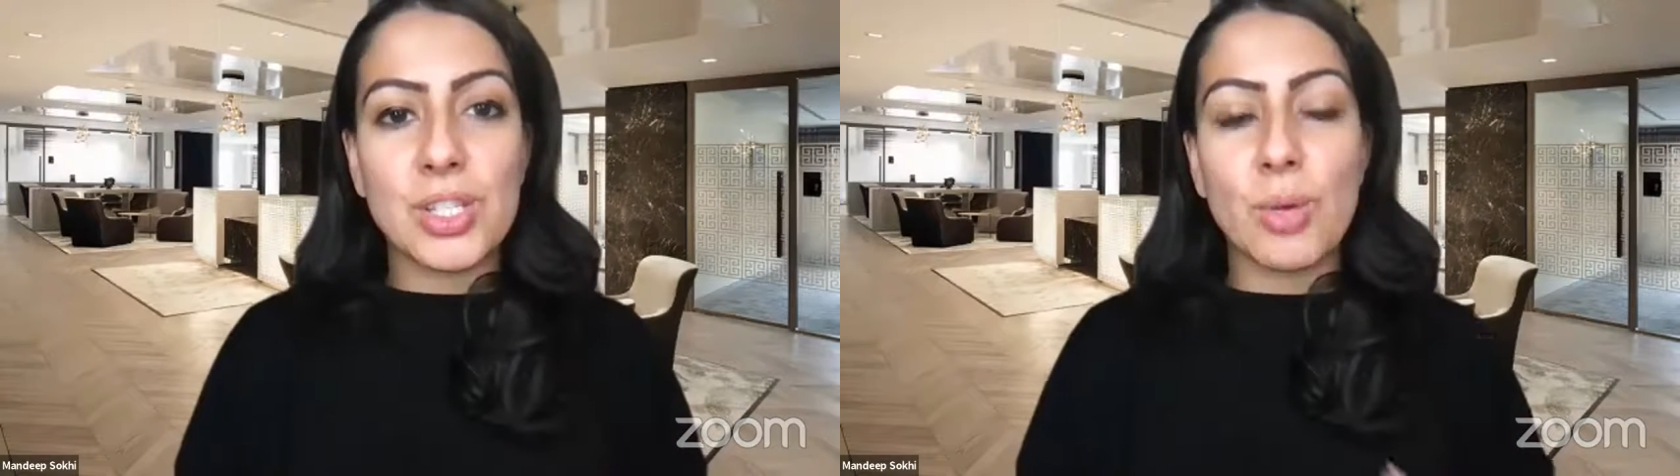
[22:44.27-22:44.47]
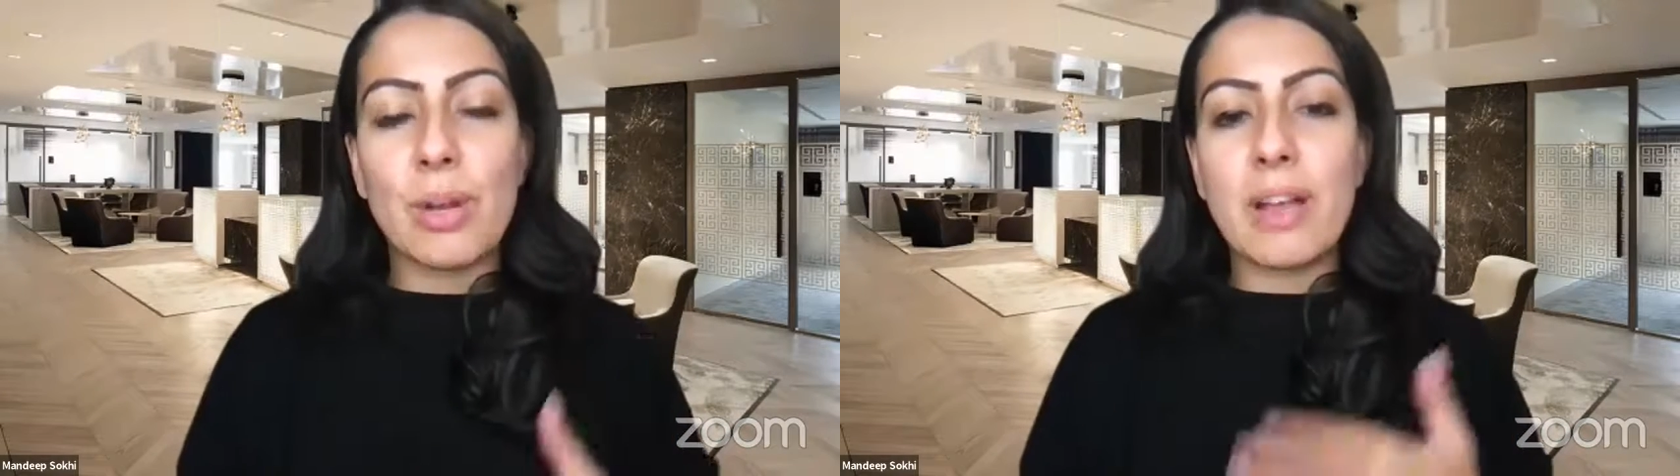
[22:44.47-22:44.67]

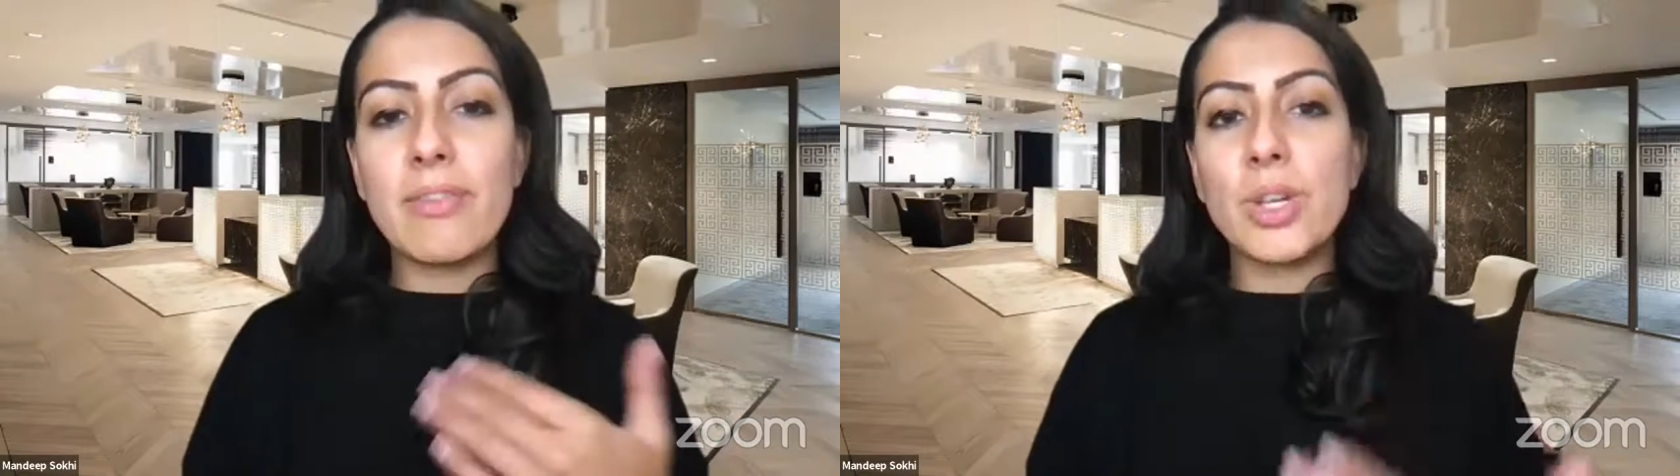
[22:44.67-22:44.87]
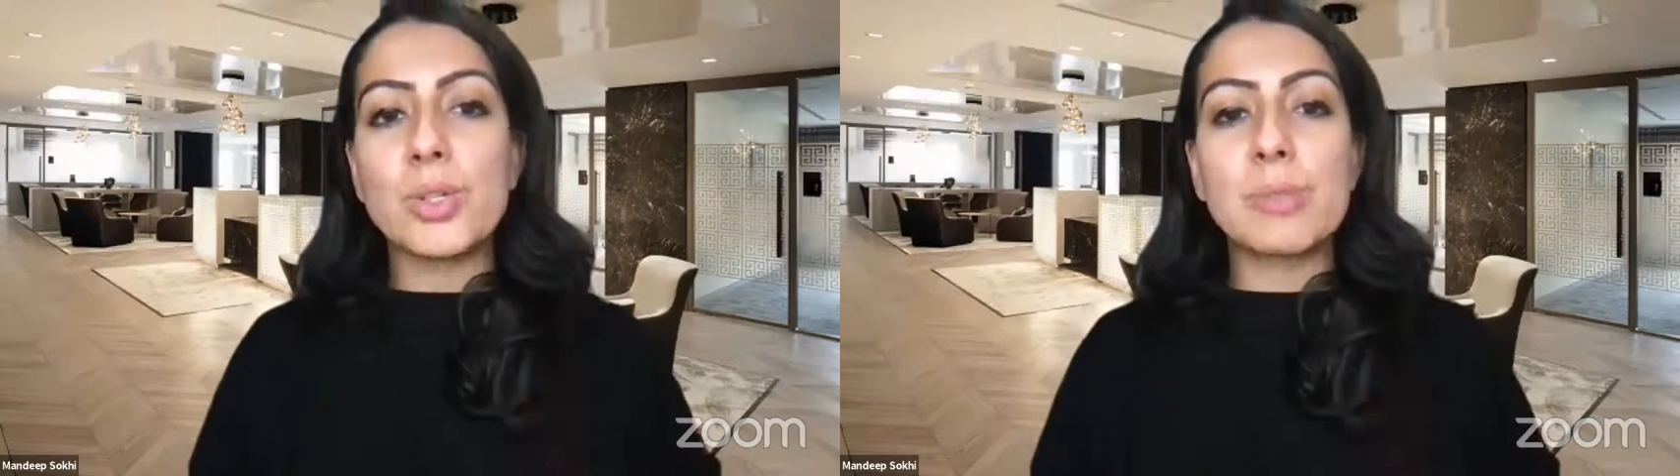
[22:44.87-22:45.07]
So
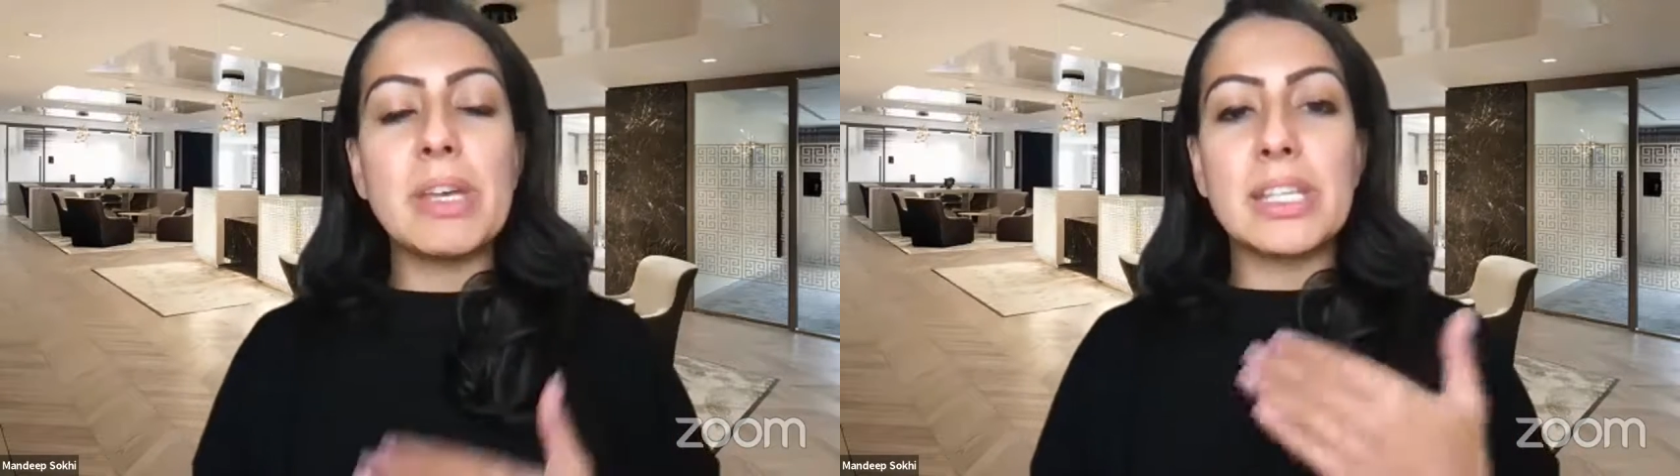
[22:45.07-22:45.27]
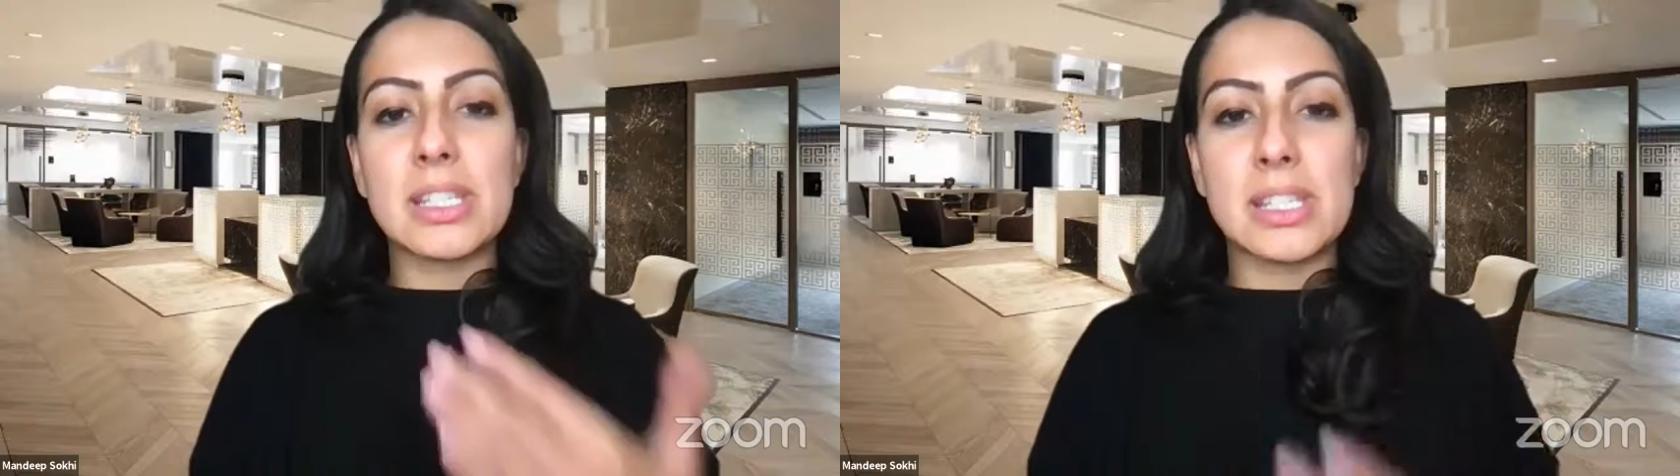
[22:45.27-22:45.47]
whenever you're speaking to